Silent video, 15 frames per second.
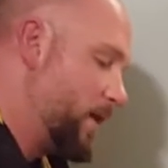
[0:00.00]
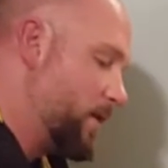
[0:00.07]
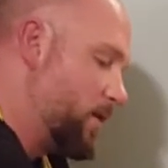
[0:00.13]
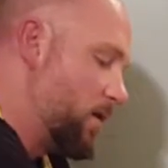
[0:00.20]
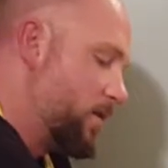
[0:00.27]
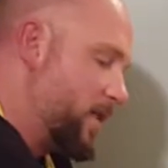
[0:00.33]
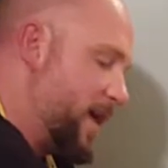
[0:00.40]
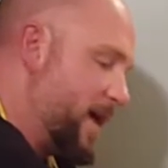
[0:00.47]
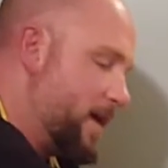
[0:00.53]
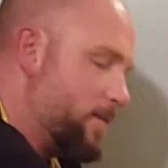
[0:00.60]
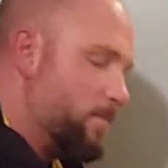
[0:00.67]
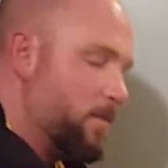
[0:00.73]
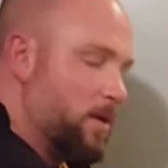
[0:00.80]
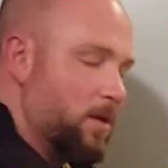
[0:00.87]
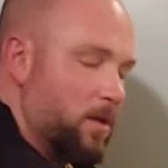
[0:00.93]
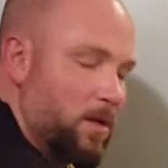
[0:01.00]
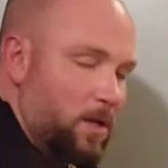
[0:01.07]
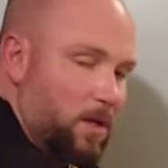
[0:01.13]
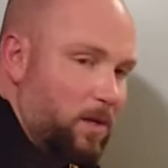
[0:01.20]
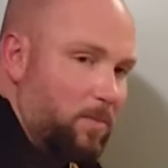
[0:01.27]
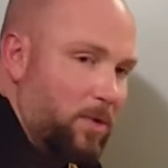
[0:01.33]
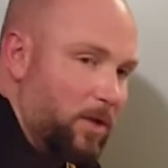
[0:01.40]
on that,
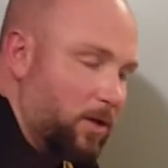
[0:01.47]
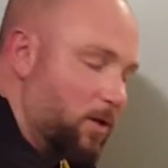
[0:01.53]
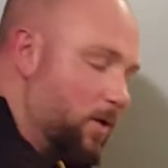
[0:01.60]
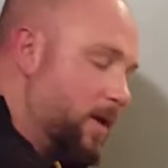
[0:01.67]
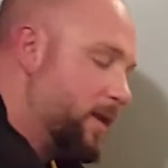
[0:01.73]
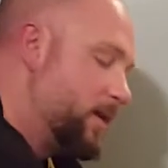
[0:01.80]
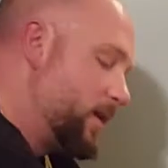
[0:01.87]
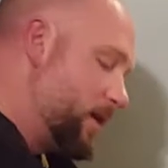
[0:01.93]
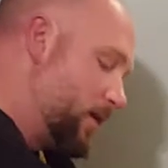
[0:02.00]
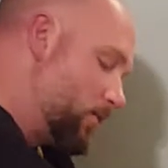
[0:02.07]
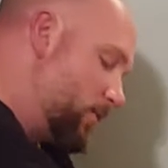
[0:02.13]
I'm going to go ahead and get a